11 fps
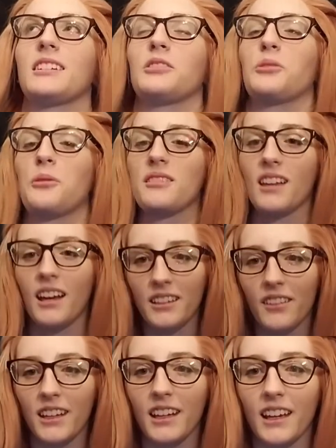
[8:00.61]
like towards the end
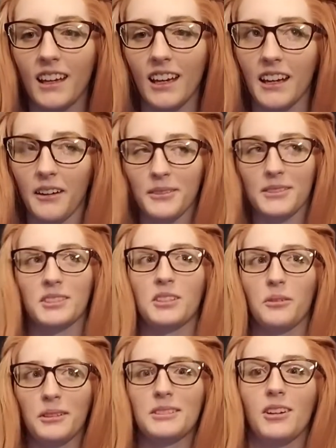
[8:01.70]
of the day, and I was
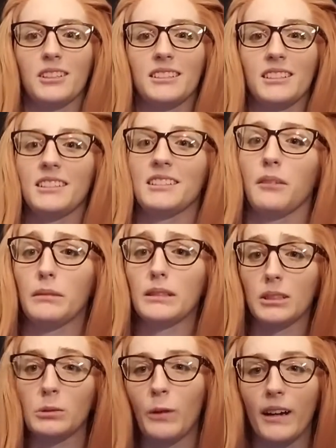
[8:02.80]
so exhausted because I've been
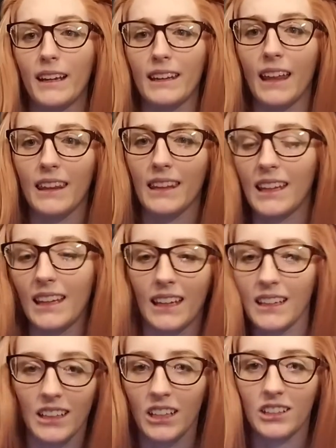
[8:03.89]
sweating in that thing,
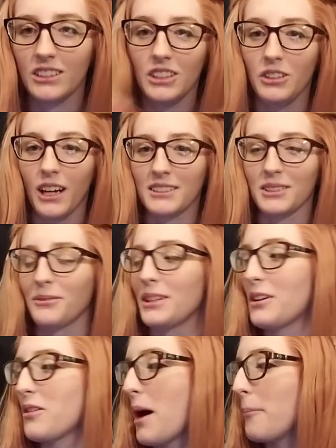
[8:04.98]
and you guys don't want to
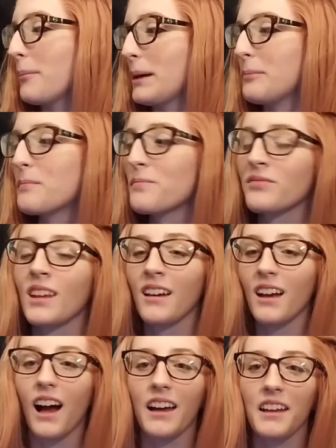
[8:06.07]
know that, but
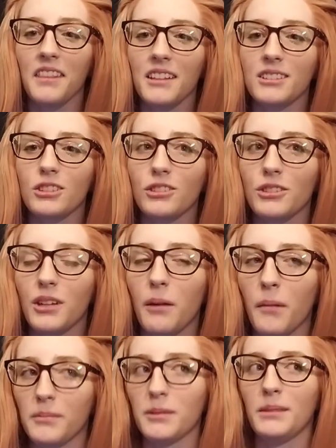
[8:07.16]
I had this girl come
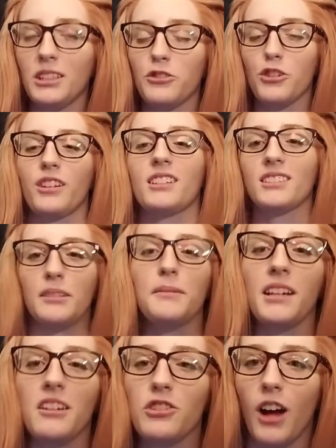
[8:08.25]
up to me, and she like seemed
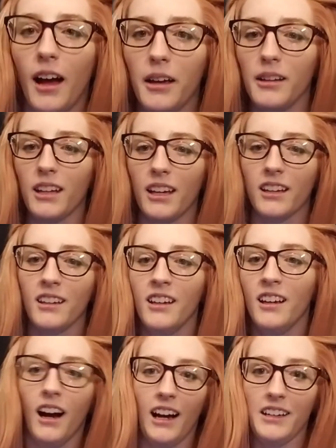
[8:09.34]
kind of shy, and like
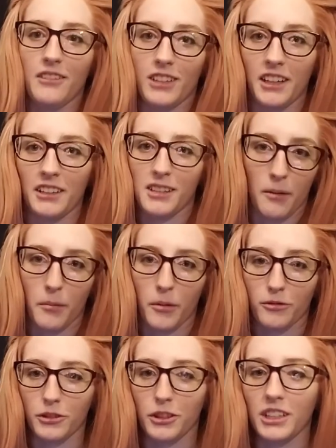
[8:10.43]
I'd never had this happen
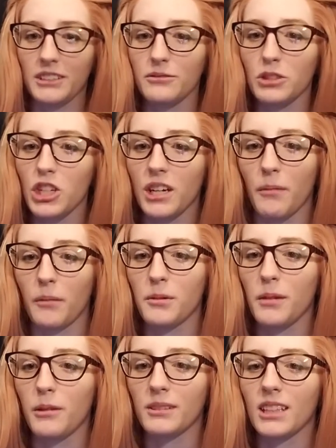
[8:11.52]
before, and she came up to
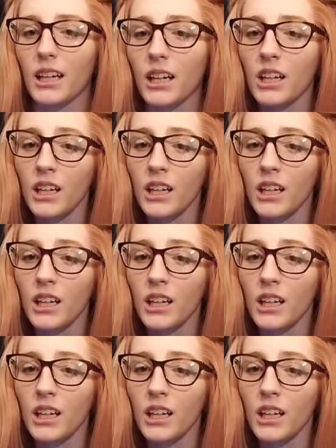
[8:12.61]
me and was like,